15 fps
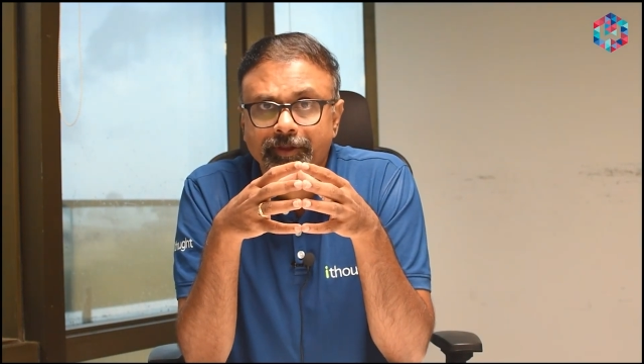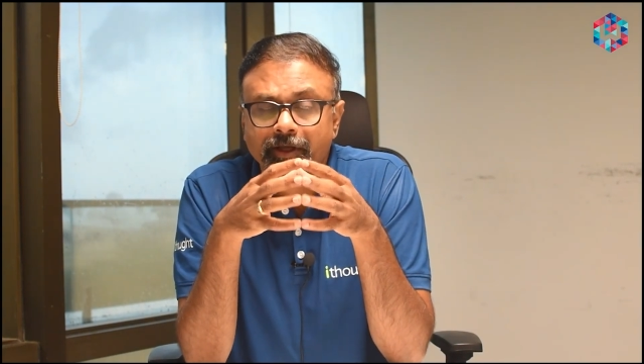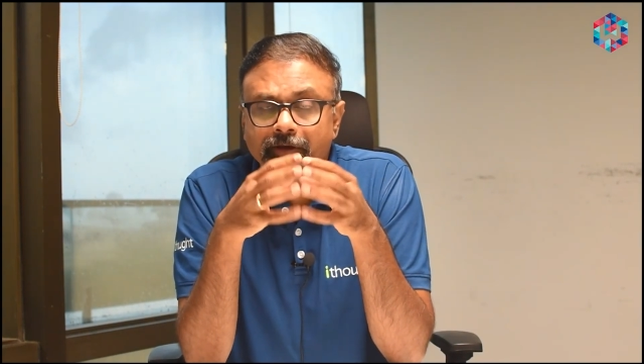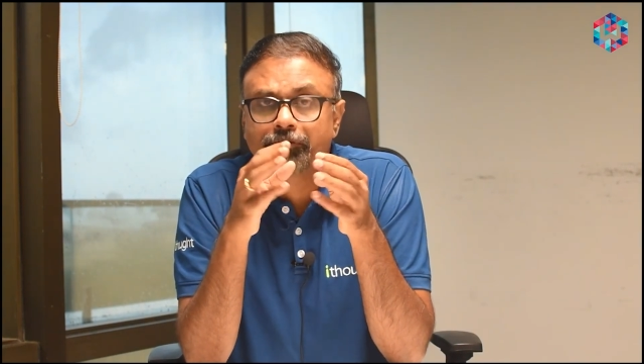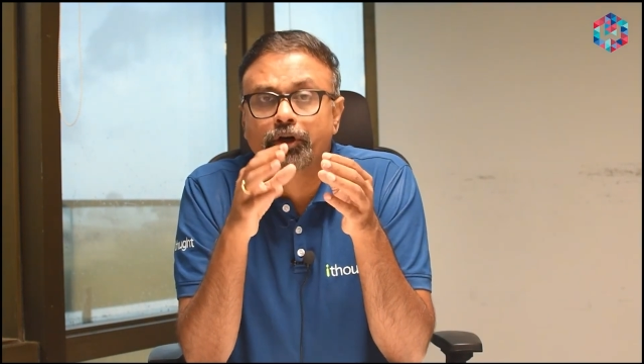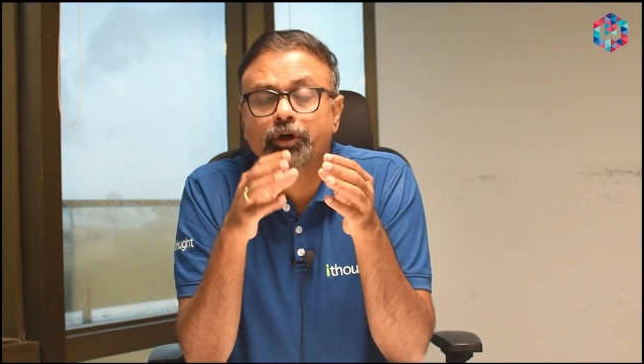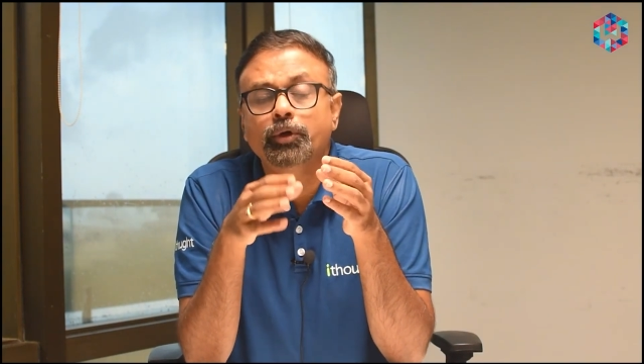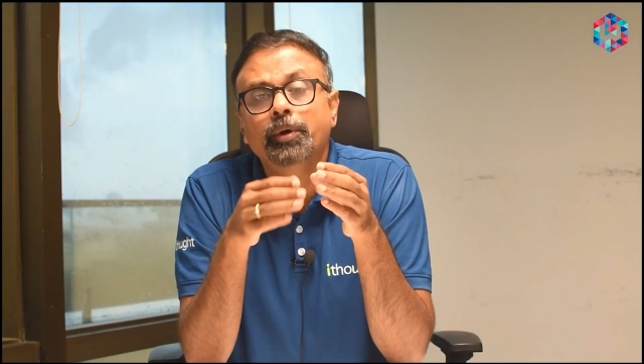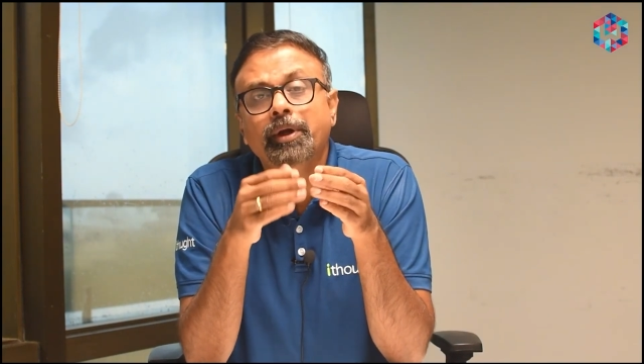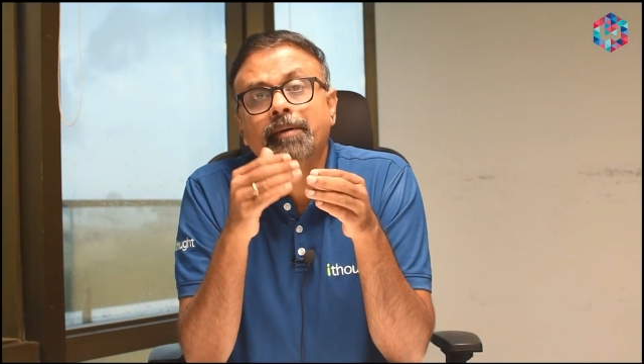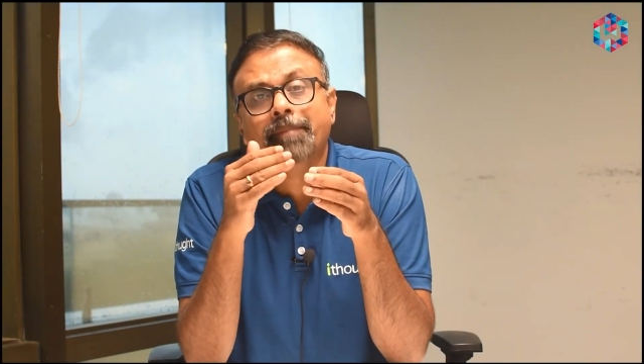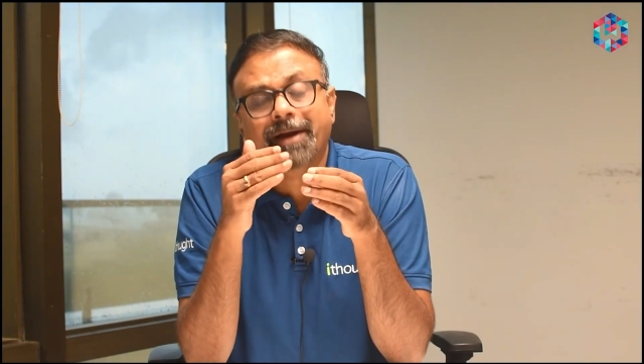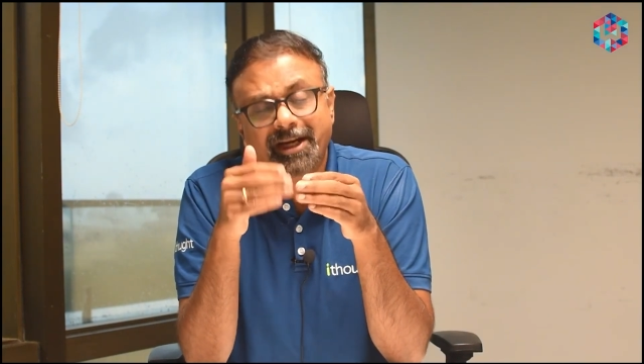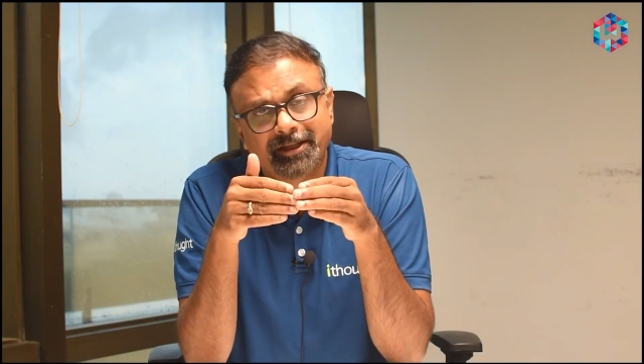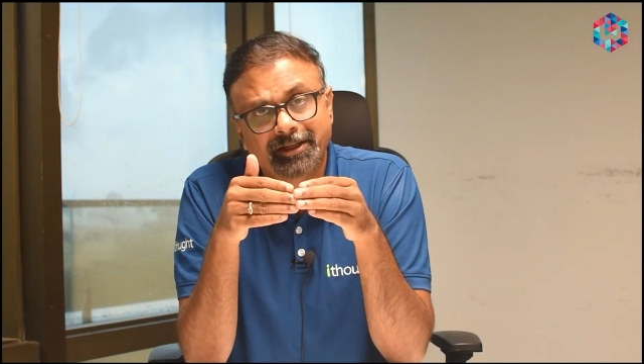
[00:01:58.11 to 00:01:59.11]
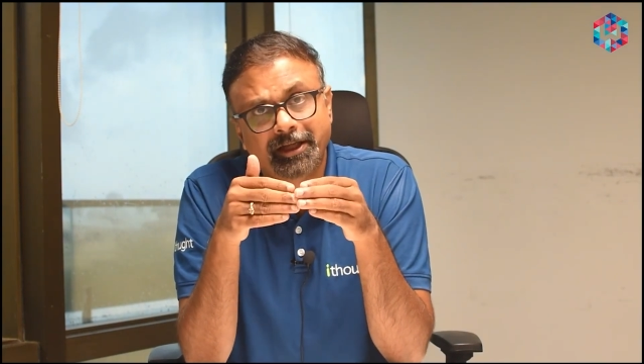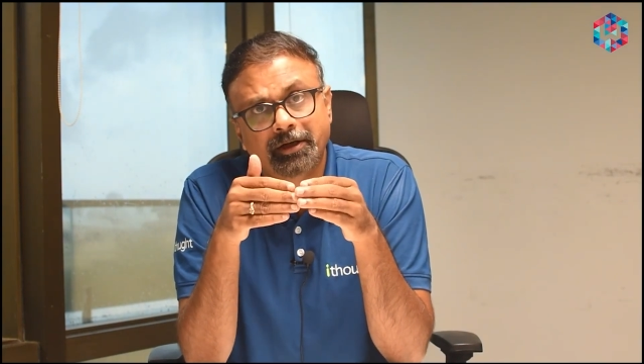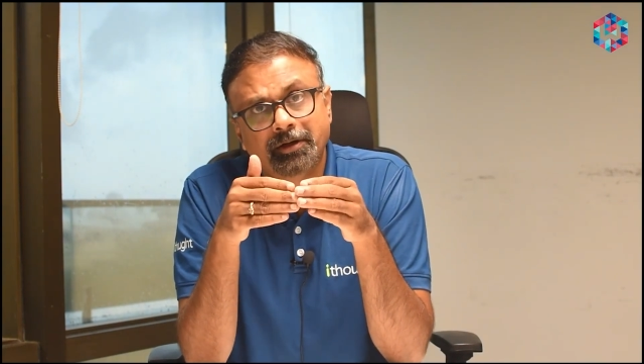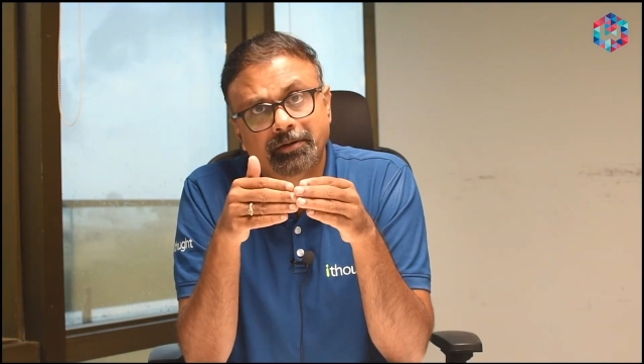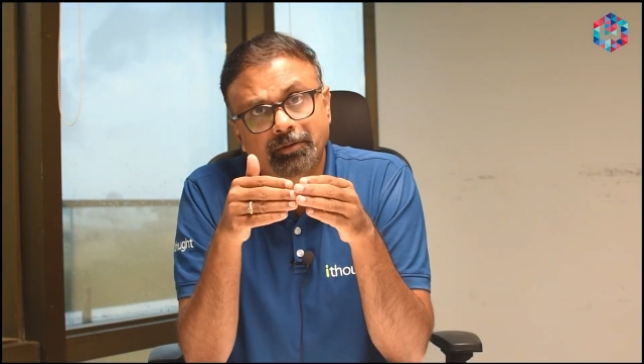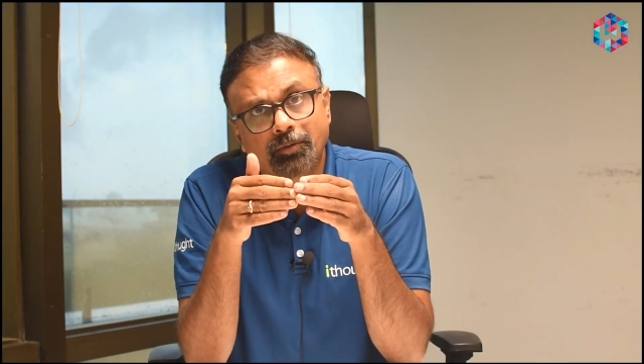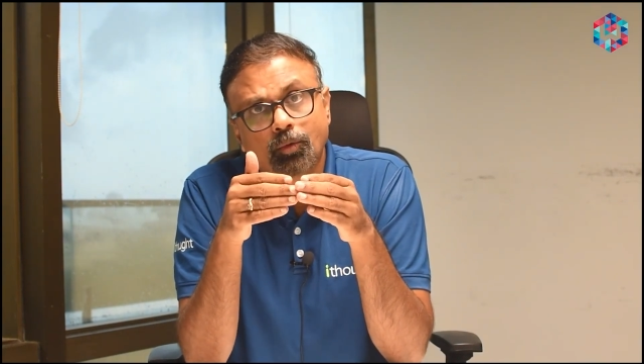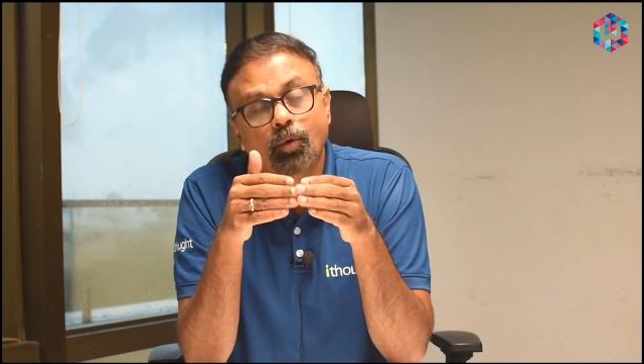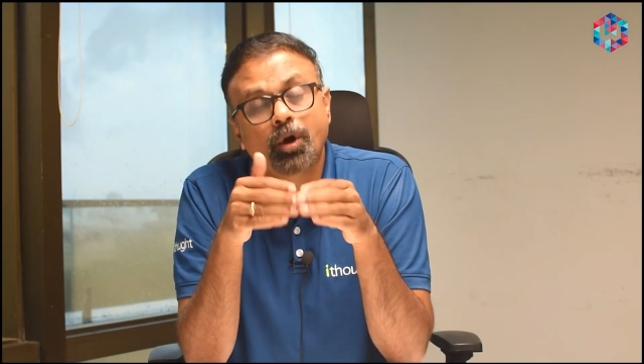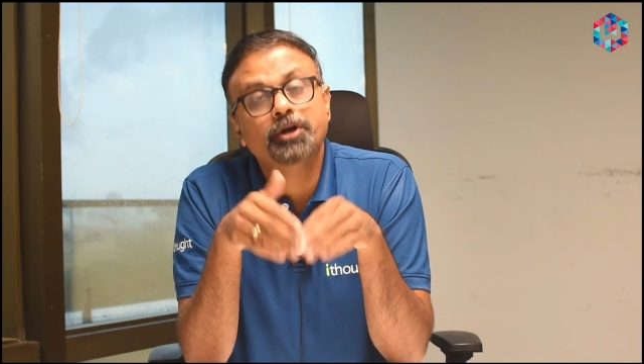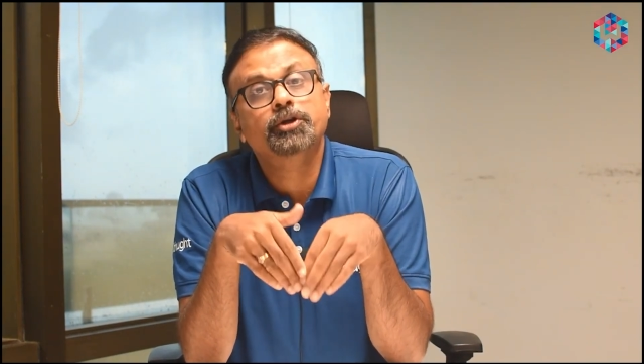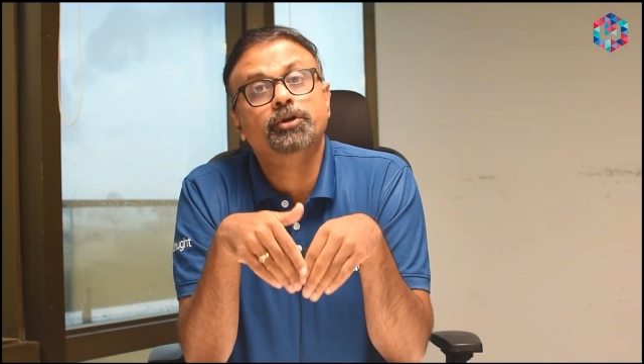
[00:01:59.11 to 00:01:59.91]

If you're doing better than what